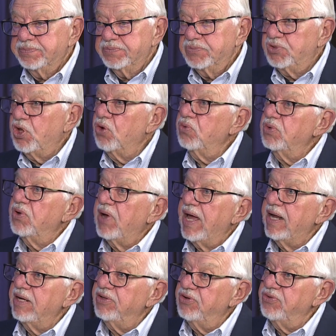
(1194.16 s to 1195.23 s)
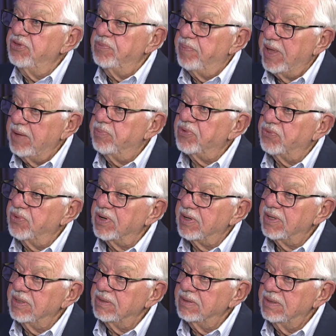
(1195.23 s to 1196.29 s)
don't know how to do the paperwork.
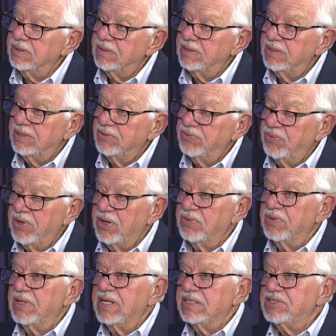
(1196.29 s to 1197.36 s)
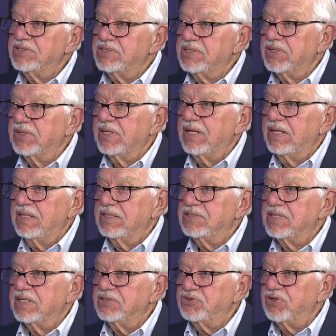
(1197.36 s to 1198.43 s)
We don't necessarily in this
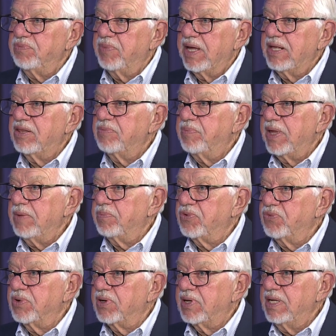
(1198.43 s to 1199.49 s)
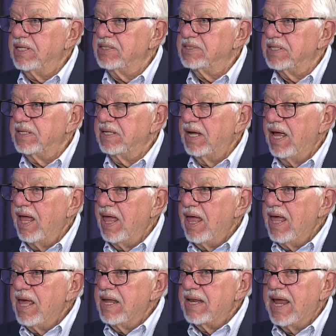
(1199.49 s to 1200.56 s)
country make the paperwork easy.
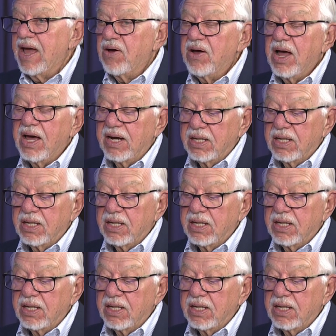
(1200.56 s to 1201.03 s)
Now, on a